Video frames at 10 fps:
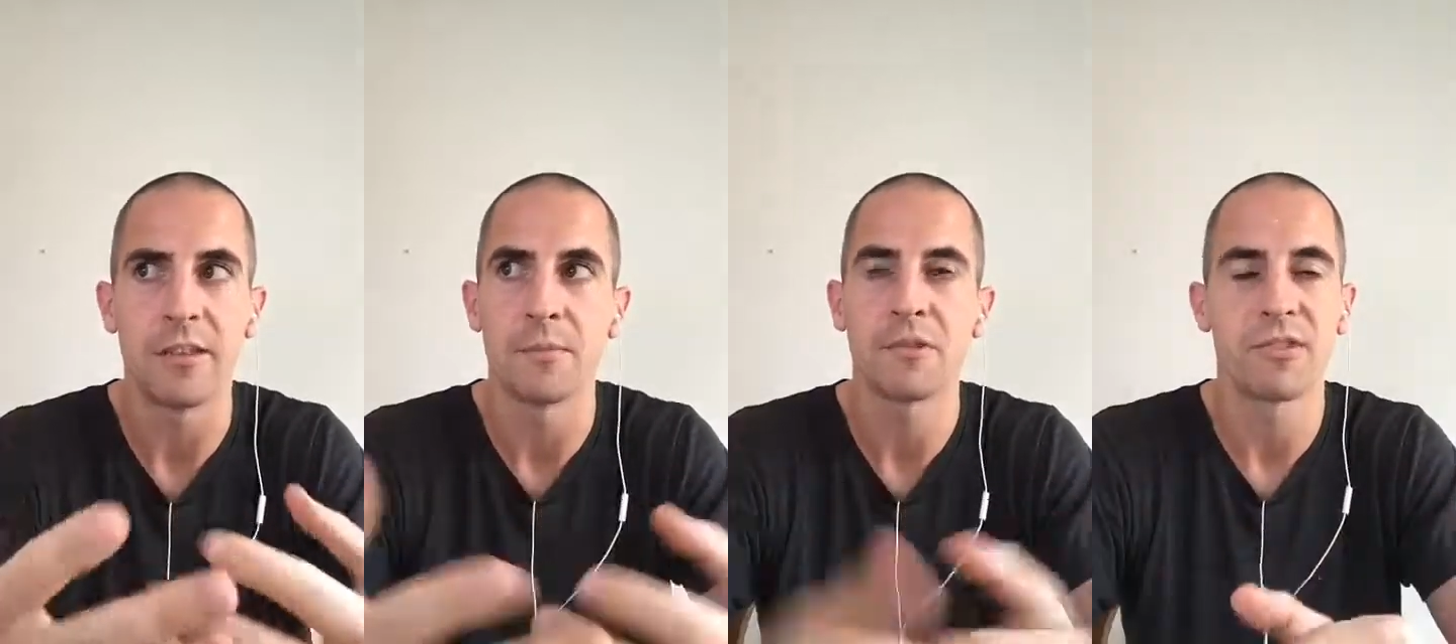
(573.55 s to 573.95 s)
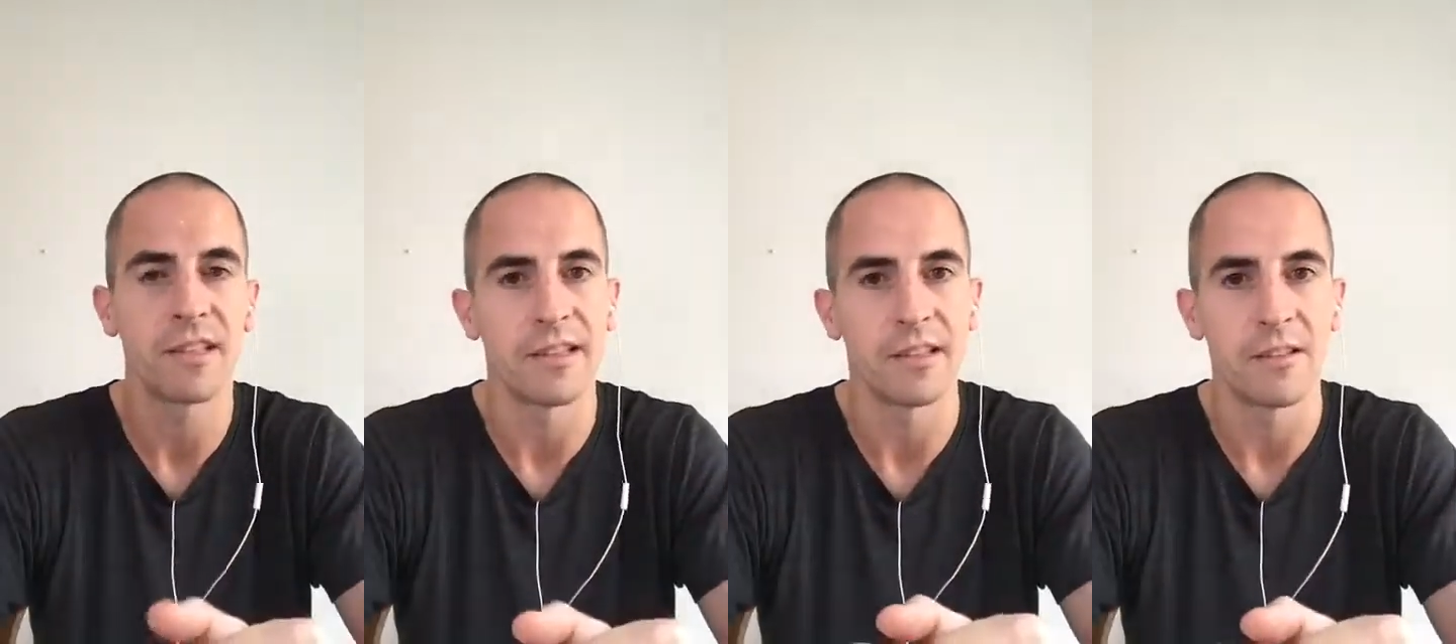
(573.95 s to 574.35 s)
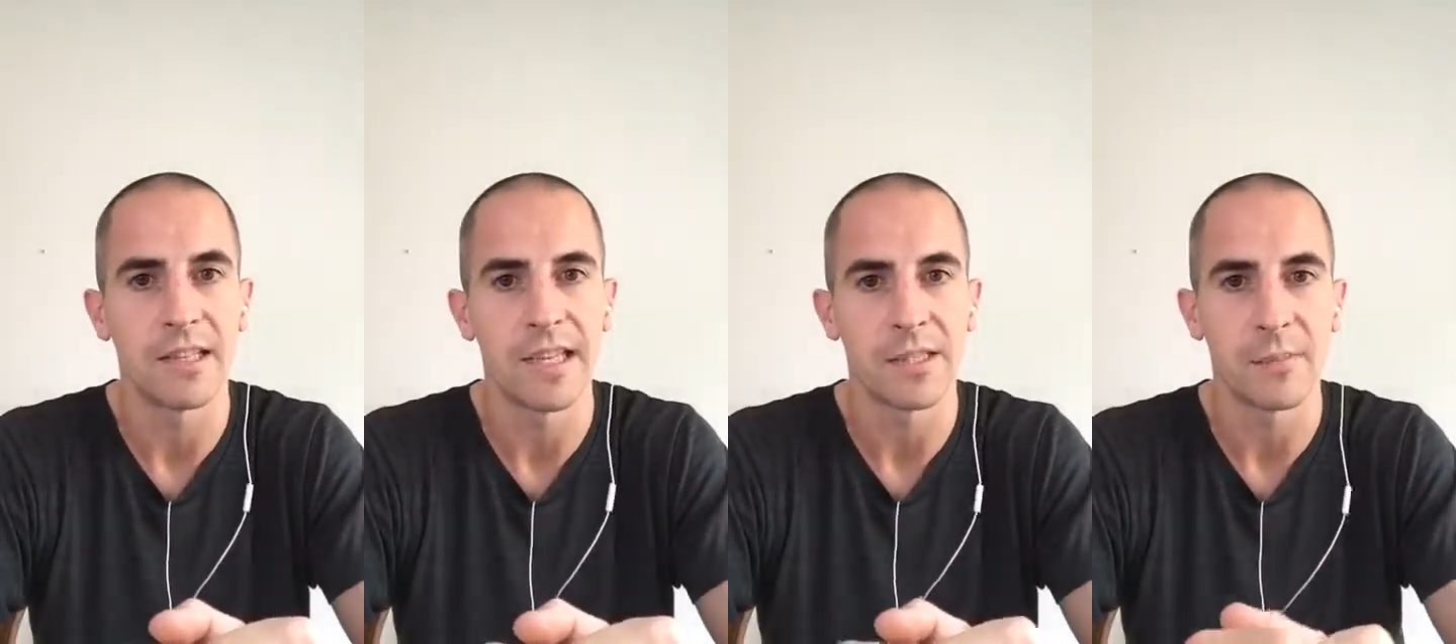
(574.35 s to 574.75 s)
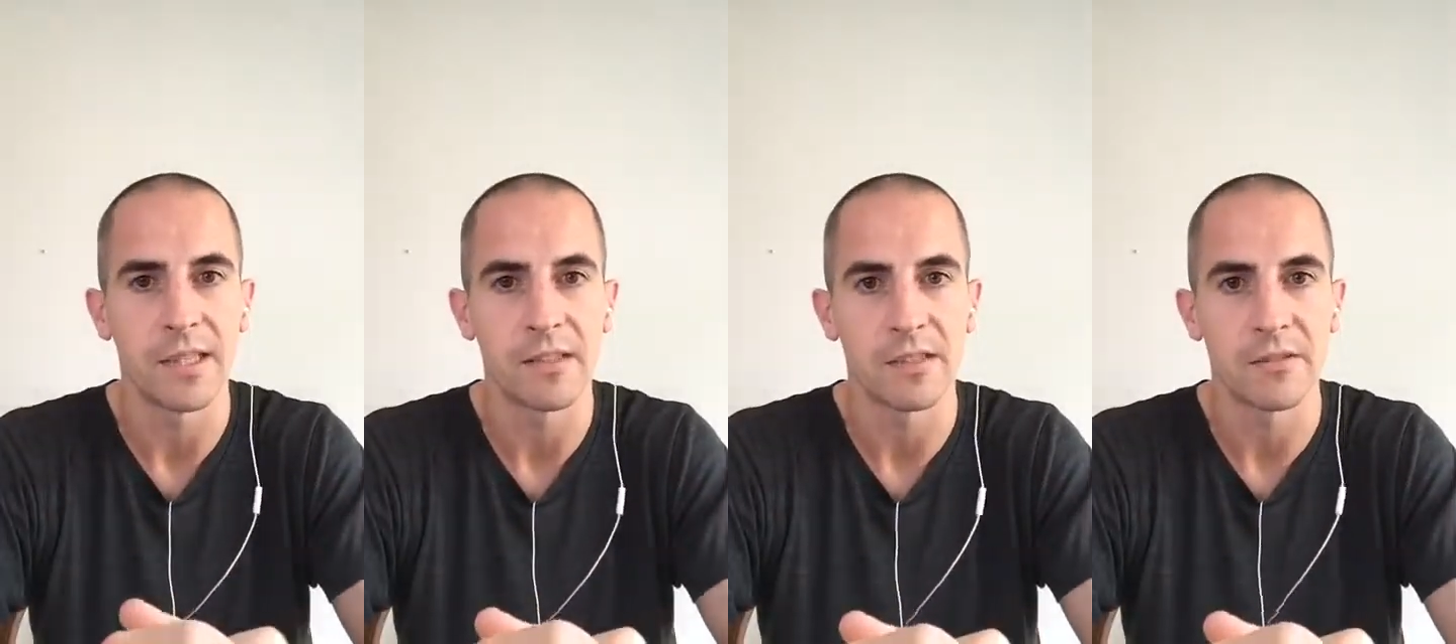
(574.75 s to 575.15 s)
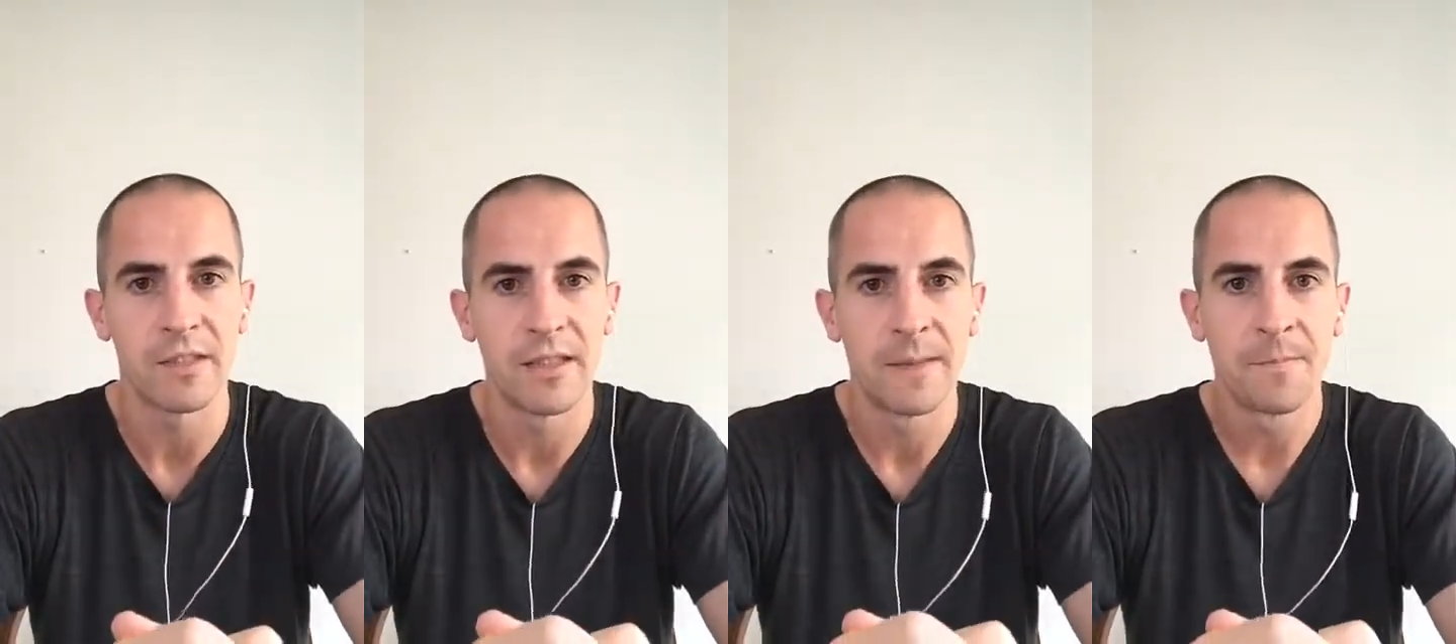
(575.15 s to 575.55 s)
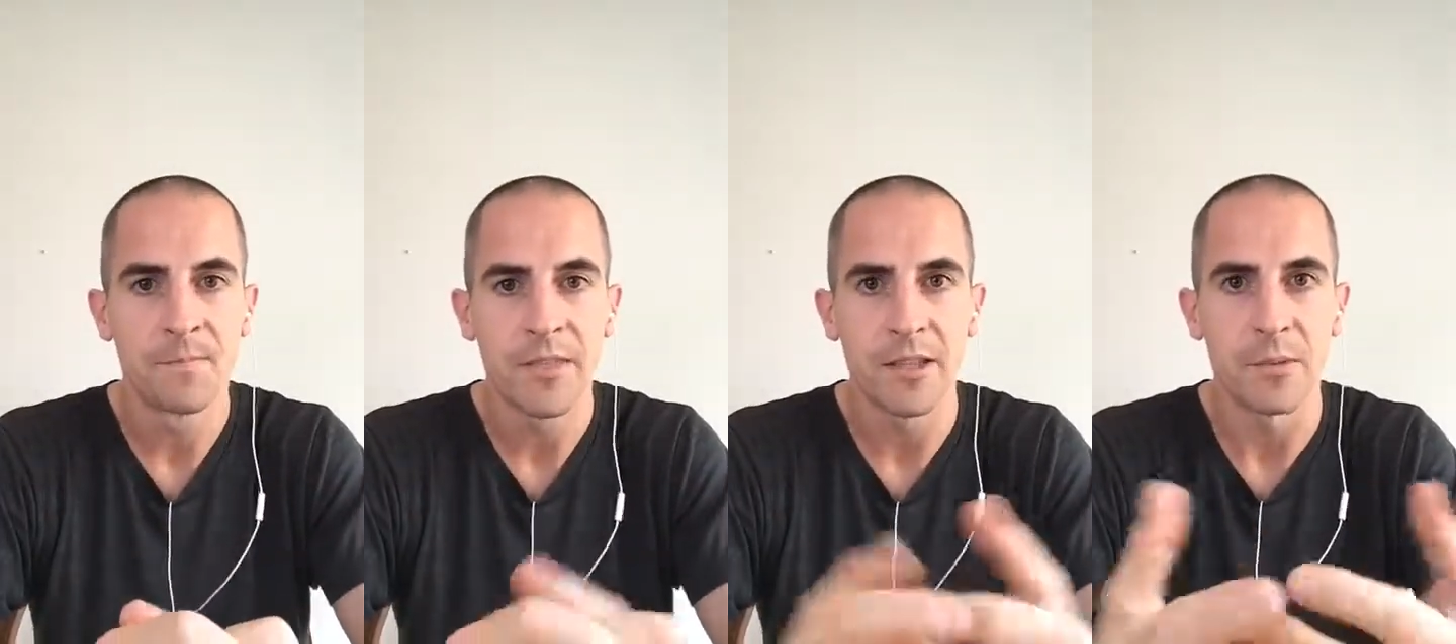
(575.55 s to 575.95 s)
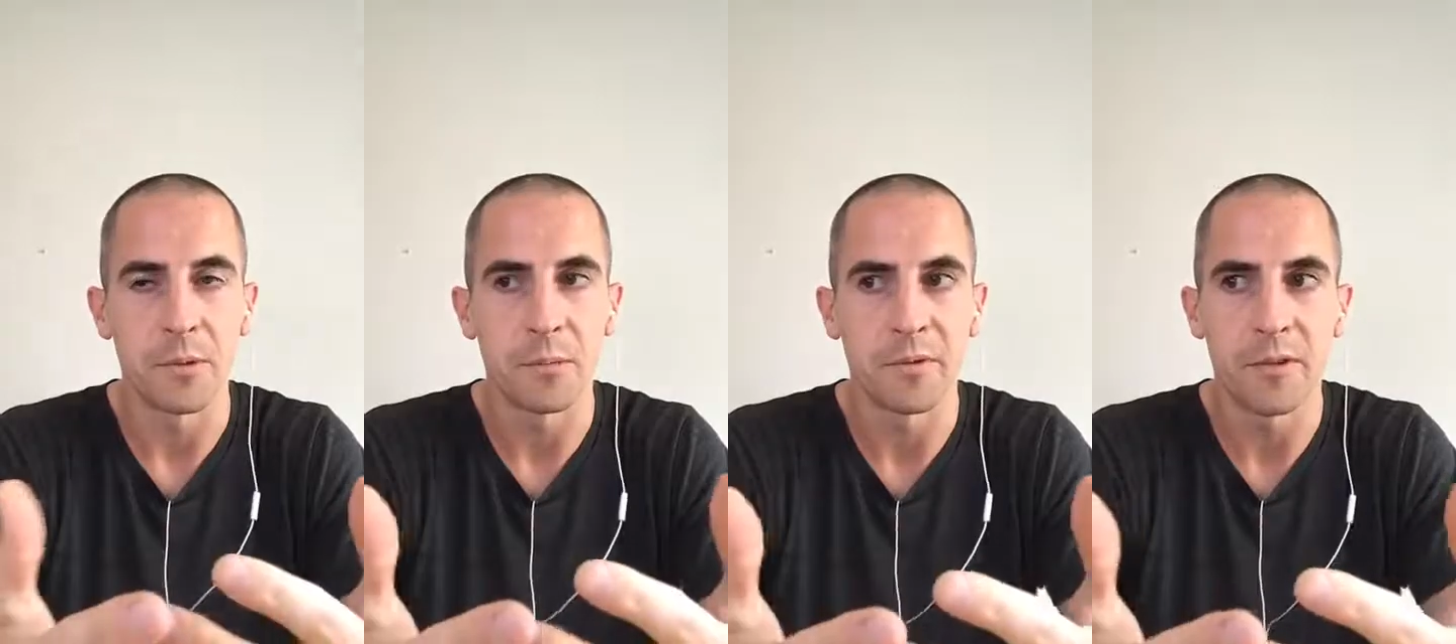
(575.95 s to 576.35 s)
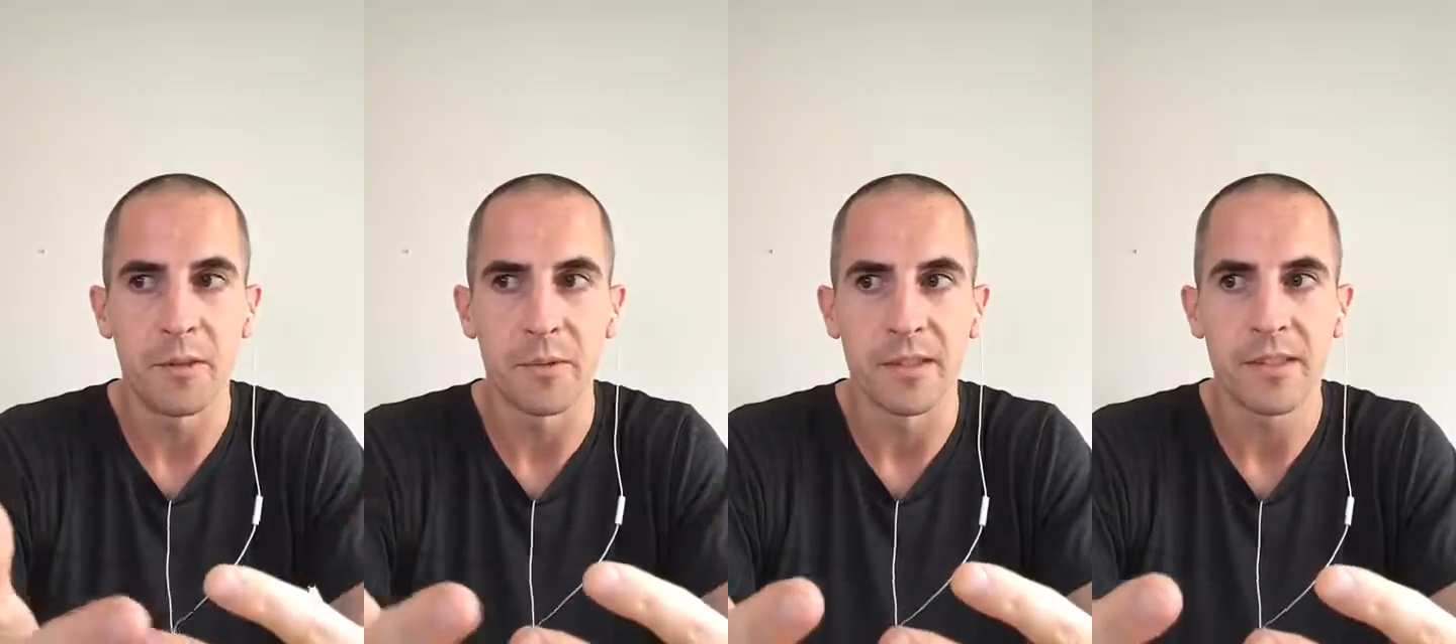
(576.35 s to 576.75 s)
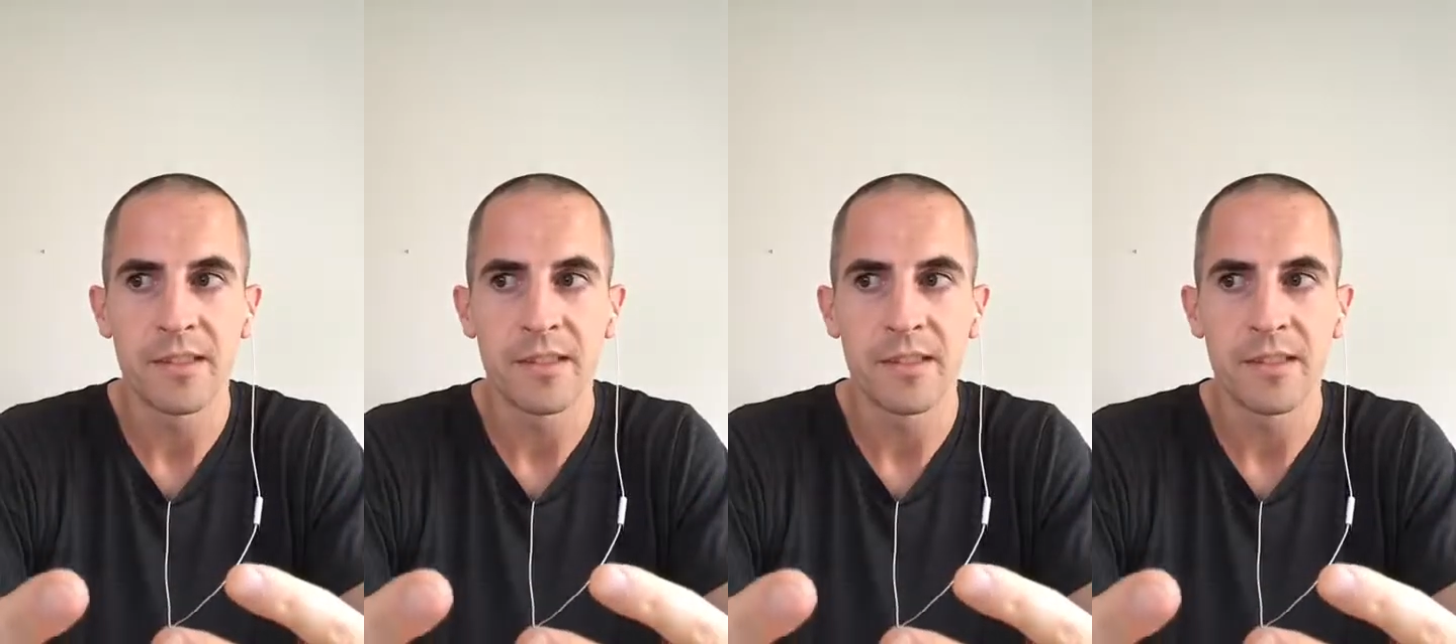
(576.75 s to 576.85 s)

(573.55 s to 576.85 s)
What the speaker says: I'm strengthening all aspects of human performance,